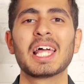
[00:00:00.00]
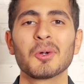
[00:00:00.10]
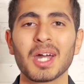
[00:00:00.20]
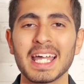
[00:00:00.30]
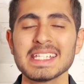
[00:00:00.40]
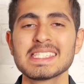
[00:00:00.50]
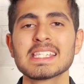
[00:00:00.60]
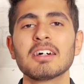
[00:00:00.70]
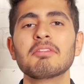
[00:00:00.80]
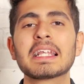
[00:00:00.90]
Hello guys,
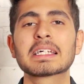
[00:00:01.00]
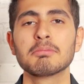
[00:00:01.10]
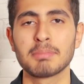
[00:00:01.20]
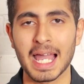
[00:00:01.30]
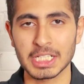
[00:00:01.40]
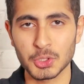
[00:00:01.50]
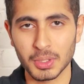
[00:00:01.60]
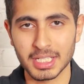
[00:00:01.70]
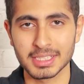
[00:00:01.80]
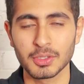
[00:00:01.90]
welcome back to
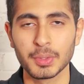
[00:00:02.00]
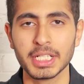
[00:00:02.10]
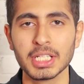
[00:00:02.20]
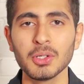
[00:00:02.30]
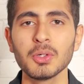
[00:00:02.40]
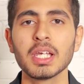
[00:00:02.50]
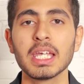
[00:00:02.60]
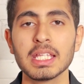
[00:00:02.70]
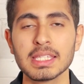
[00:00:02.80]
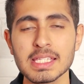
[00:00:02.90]
another video.
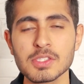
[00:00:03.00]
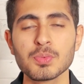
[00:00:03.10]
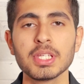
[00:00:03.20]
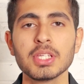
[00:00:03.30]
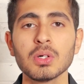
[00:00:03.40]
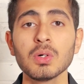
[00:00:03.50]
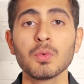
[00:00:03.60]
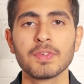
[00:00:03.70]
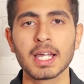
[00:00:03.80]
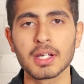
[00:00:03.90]
In this video,
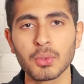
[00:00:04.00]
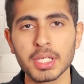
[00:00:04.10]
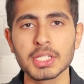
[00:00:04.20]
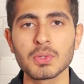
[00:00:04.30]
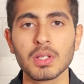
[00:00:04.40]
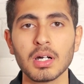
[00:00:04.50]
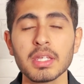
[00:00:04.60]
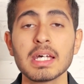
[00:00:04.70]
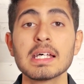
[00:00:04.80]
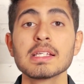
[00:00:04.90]
we are going to
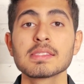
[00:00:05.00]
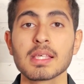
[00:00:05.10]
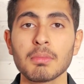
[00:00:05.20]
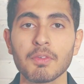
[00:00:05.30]
learn some